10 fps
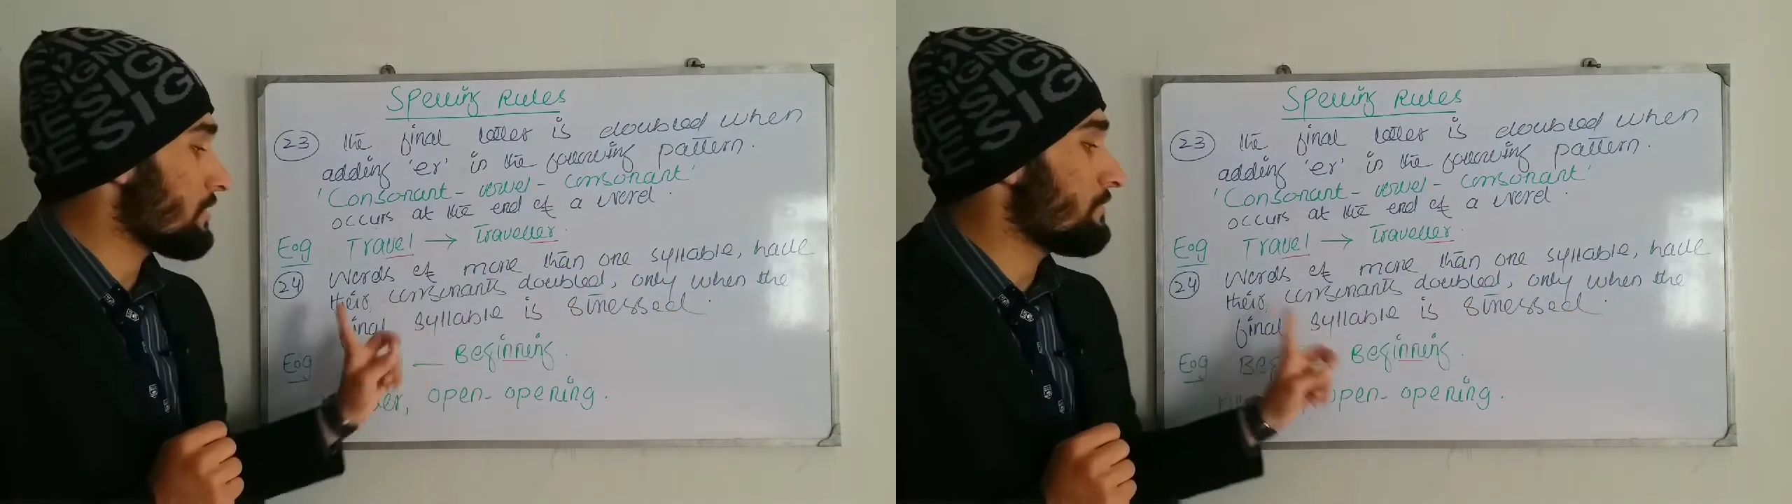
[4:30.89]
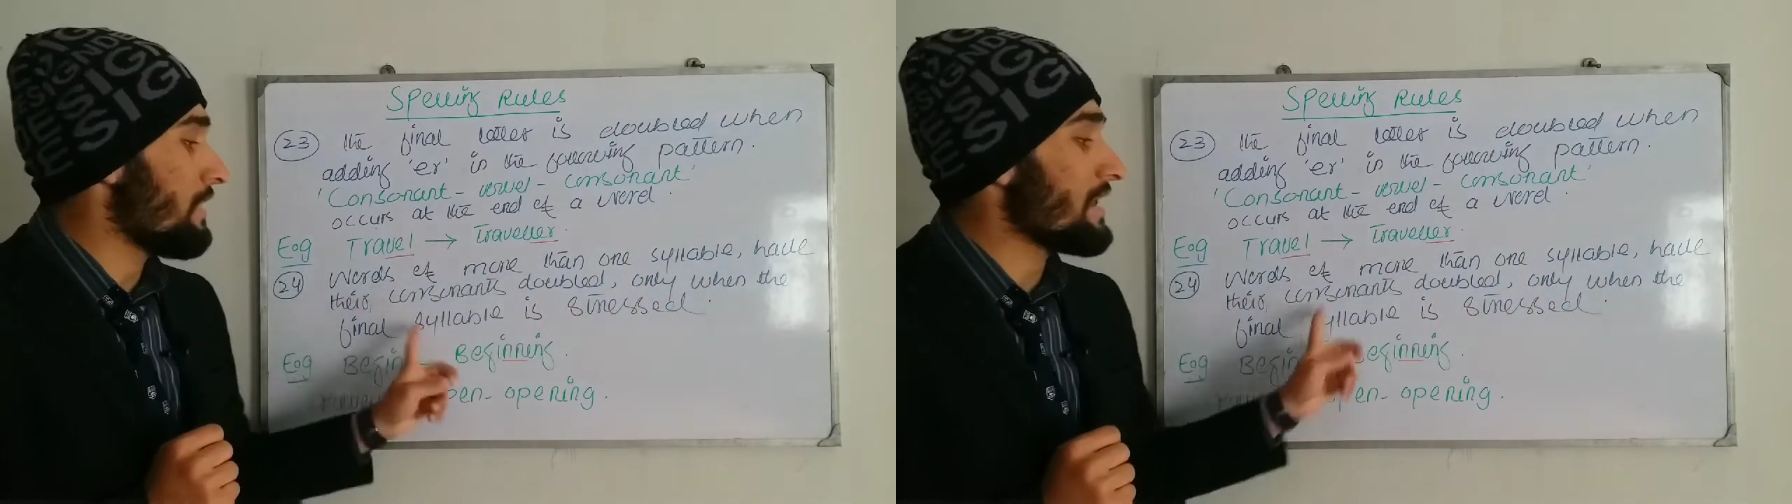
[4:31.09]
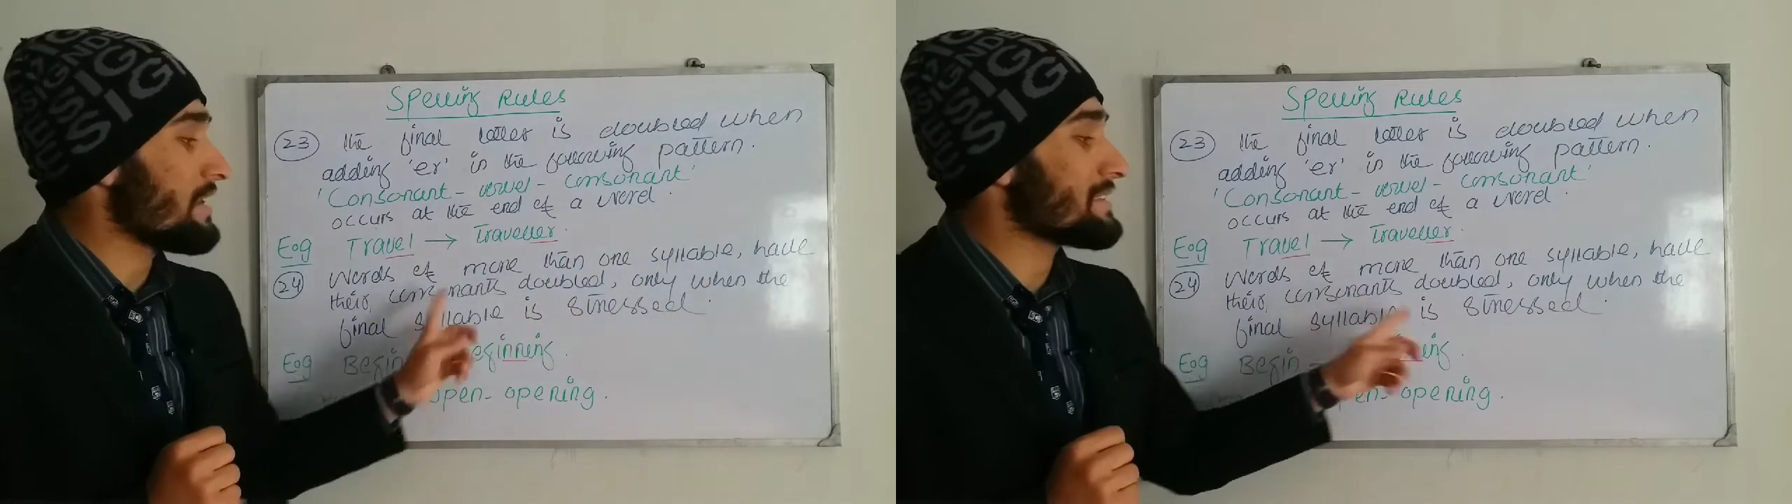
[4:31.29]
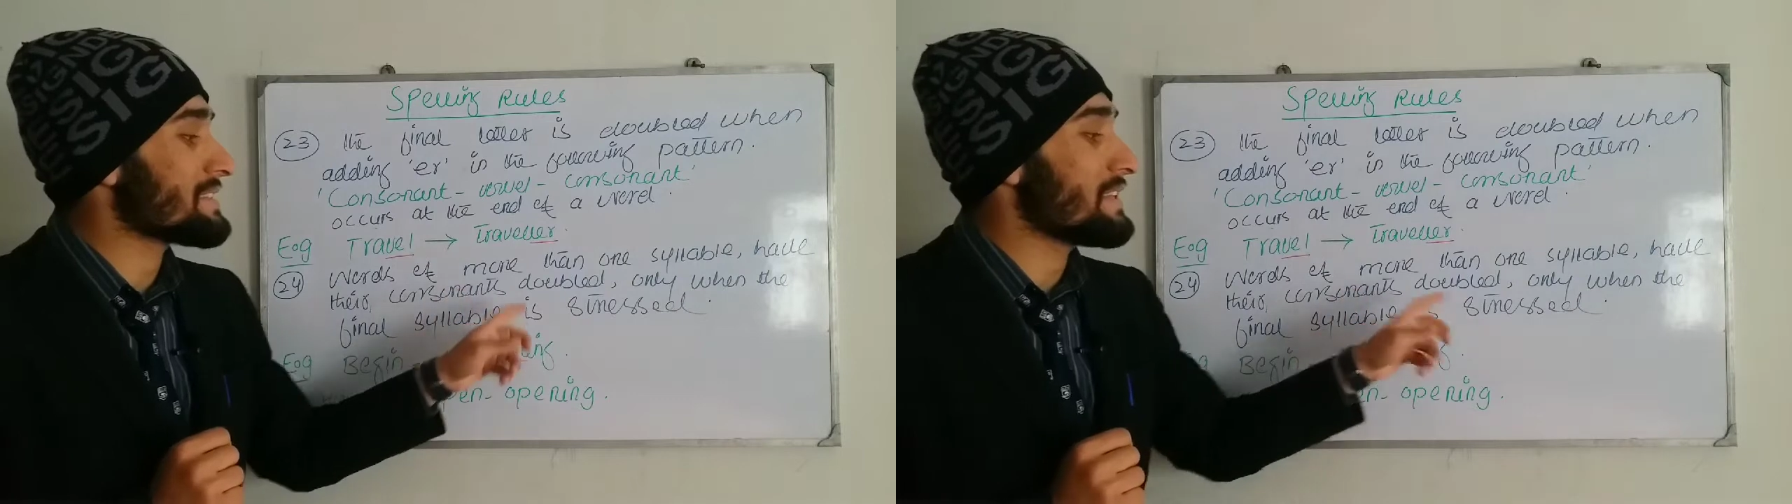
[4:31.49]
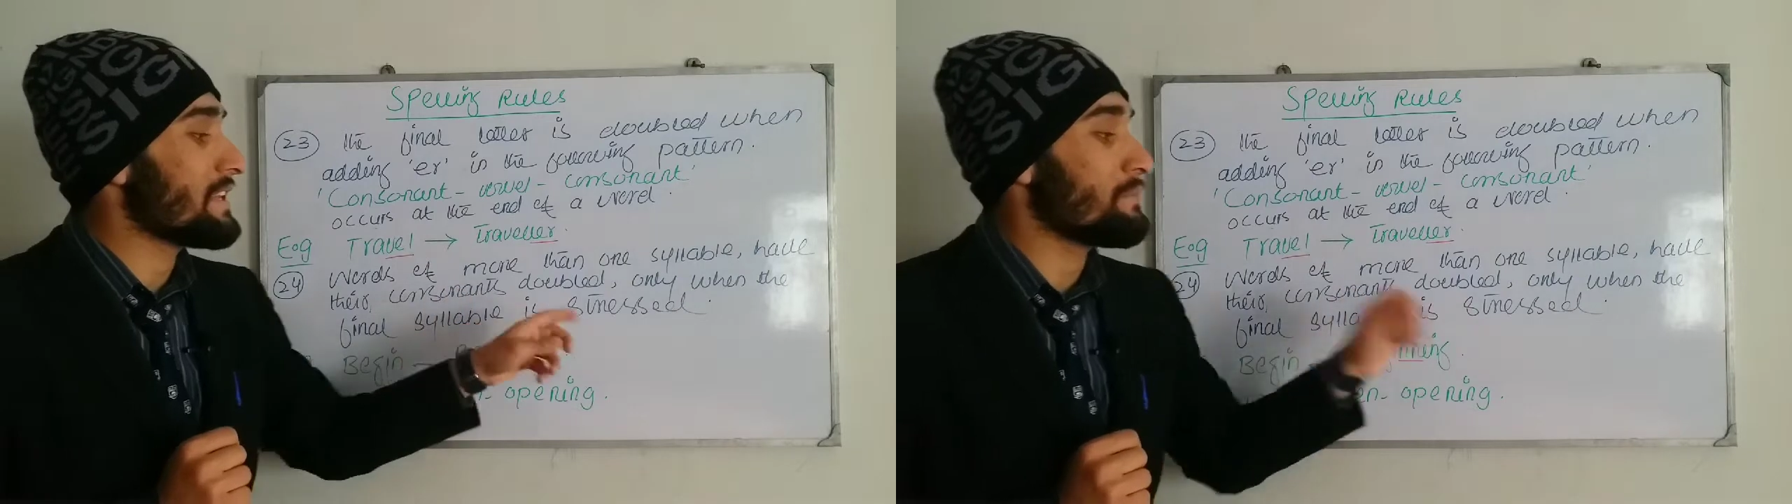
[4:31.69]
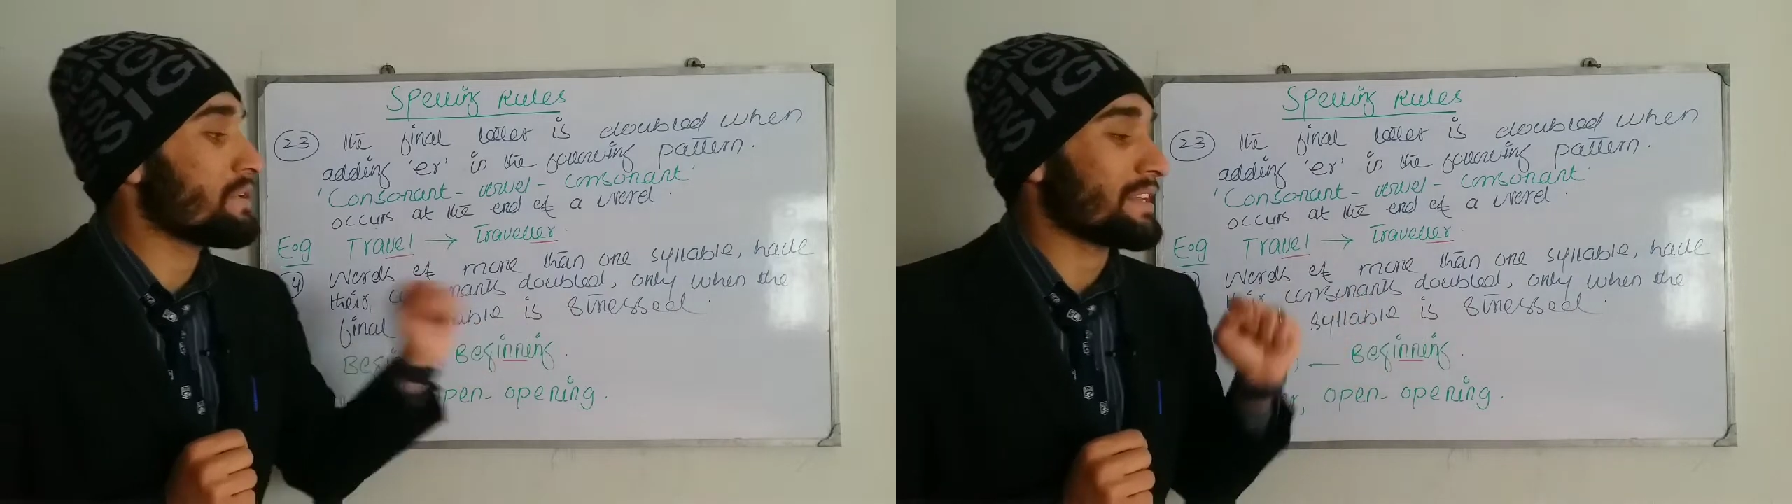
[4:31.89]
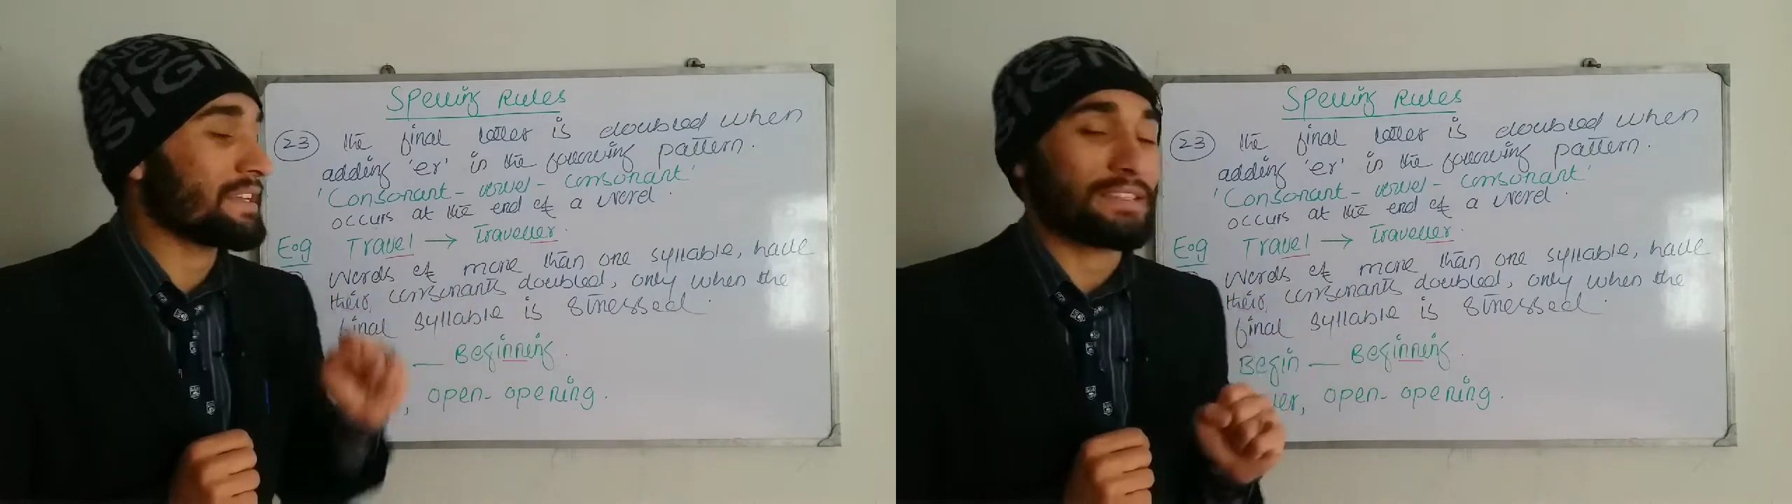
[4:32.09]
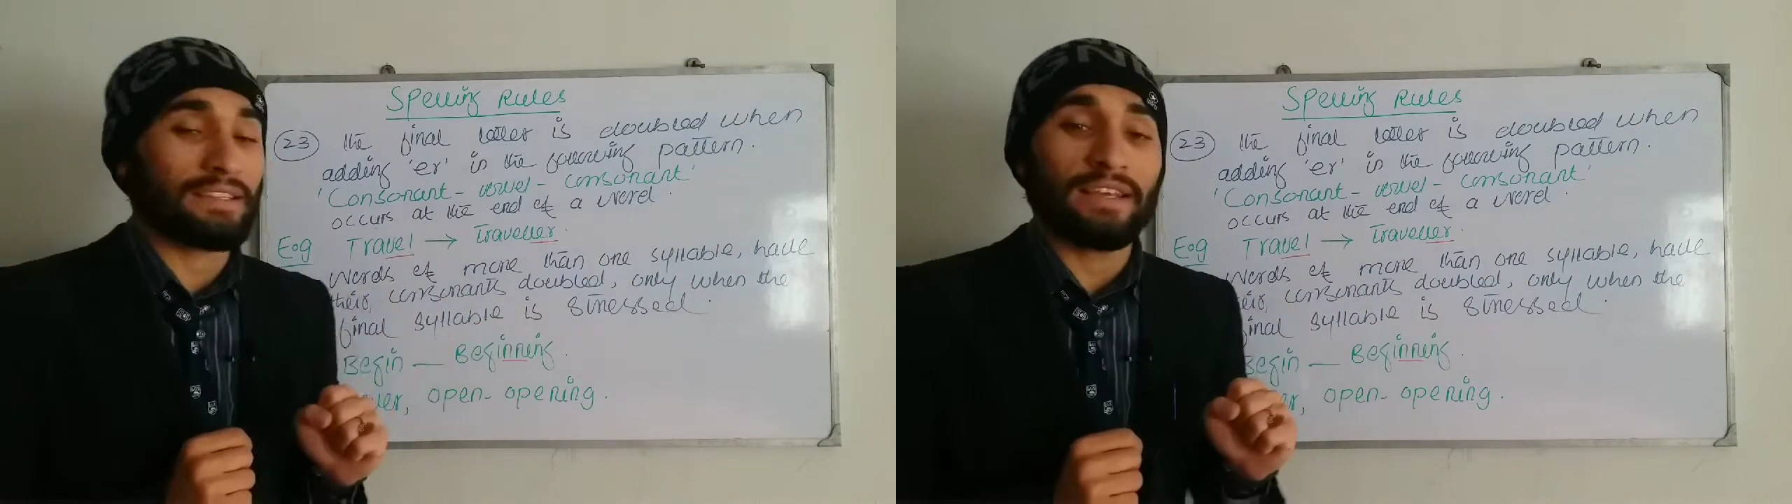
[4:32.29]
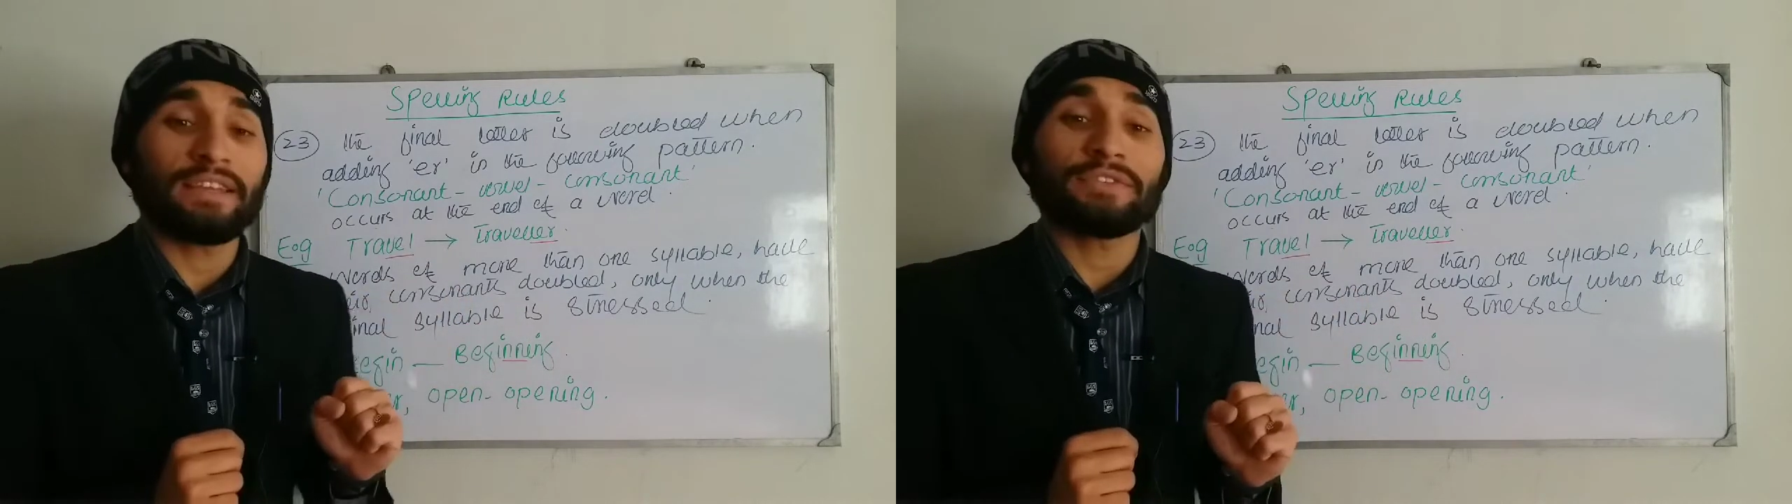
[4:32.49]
the final syllable is